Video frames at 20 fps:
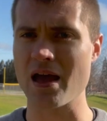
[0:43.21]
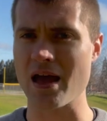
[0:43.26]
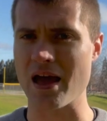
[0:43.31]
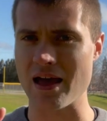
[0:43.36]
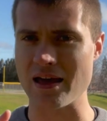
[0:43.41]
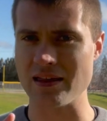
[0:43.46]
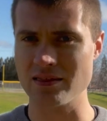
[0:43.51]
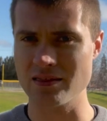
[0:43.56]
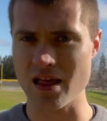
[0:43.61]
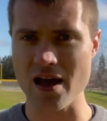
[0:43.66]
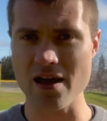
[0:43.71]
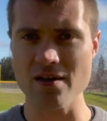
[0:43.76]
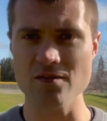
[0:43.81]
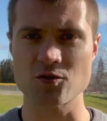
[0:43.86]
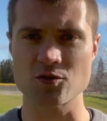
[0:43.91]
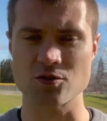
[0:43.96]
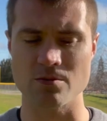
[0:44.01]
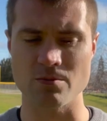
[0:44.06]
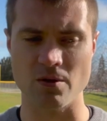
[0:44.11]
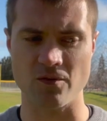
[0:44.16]
and live
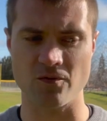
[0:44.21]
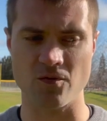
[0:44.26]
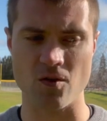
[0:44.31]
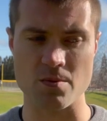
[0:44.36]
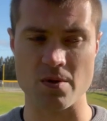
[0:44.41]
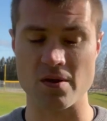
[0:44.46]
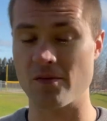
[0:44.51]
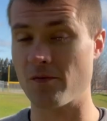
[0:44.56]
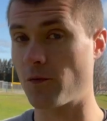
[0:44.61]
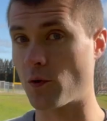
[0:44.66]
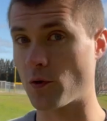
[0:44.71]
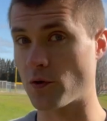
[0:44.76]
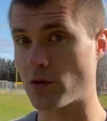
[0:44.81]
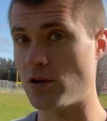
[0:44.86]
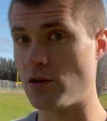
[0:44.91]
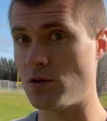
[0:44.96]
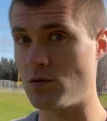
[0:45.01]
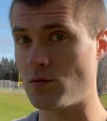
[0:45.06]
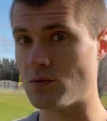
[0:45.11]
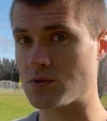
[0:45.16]
streaming from it for the
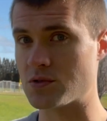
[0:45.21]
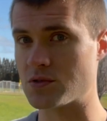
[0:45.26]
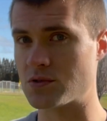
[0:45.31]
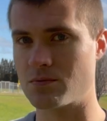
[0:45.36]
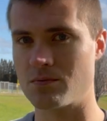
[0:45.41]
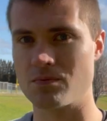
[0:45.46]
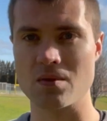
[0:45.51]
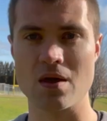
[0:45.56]
news.